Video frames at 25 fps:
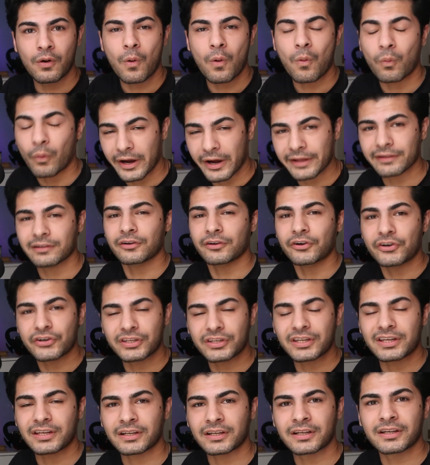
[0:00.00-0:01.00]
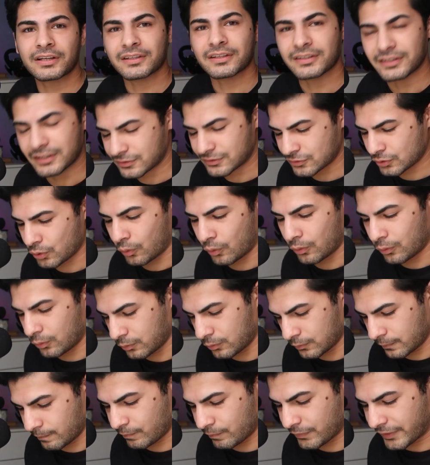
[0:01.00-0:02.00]
while learning this
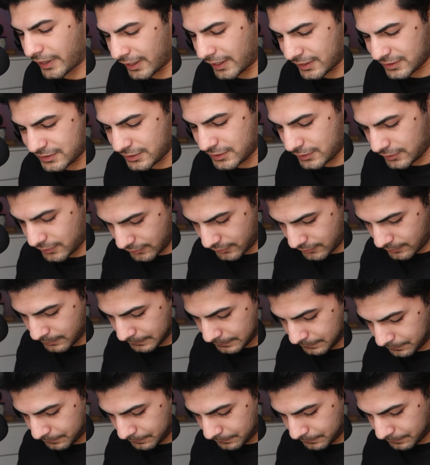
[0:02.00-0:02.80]
whole idea.